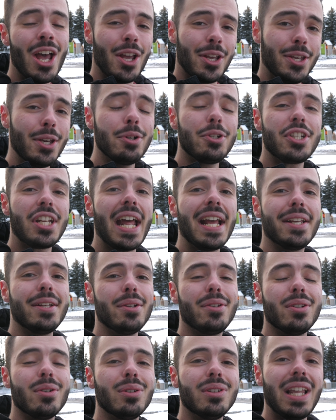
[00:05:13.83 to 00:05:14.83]
Huge thank
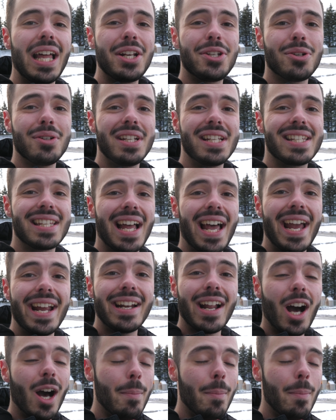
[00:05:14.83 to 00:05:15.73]
you to Ledger Design